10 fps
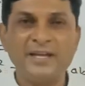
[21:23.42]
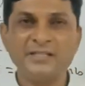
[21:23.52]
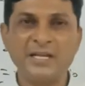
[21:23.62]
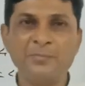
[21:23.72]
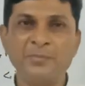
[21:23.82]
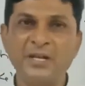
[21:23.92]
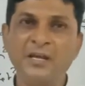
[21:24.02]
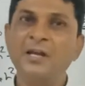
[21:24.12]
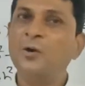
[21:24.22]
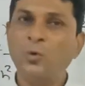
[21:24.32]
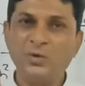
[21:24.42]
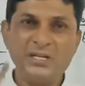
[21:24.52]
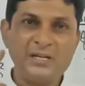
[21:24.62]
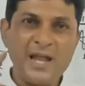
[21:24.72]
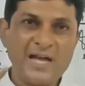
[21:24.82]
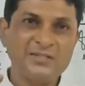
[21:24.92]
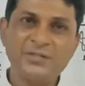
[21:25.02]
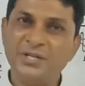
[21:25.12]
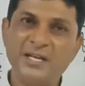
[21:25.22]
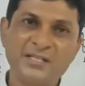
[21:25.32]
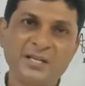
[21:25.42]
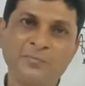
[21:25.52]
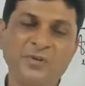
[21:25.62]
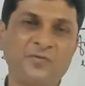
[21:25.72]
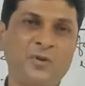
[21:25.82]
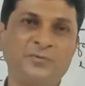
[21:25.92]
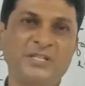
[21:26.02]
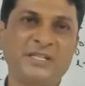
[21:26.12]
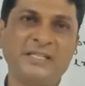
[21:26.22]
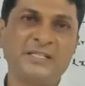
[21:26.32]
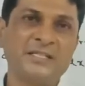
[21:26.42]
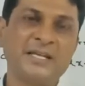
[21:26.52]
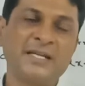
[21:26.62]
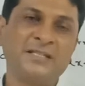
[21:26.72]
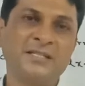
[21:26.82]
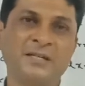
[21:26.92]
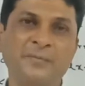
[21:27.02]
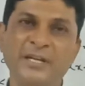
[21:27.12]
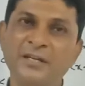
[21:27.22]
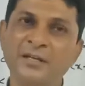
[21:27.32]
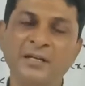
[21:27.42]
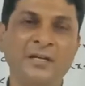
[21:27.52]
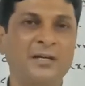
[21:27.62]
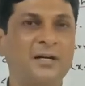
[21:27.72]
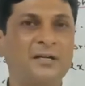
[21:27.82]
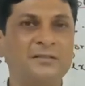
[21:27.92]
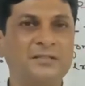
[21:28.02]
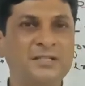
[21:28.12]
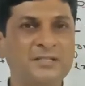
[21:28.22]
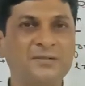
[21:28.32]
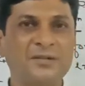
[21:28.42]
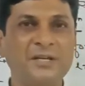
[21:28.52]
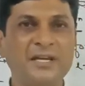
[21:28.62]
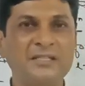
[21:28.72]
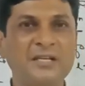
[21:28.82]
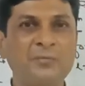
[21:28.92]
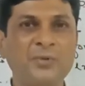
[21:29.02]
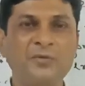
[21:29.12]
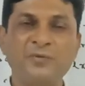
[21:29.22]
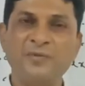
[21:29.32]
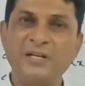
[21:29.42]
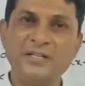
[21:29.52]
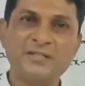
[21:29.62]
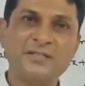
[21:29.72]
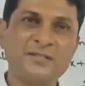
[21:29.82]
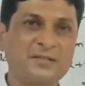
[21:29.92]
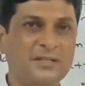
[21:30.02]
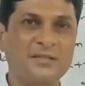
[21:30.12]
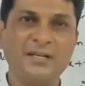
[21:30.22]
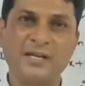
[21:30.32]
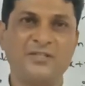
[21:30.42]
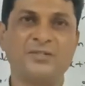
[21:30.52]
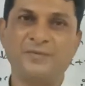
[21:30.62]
example. Only last three example from this exercise is remaining. These three example we will discuss in the next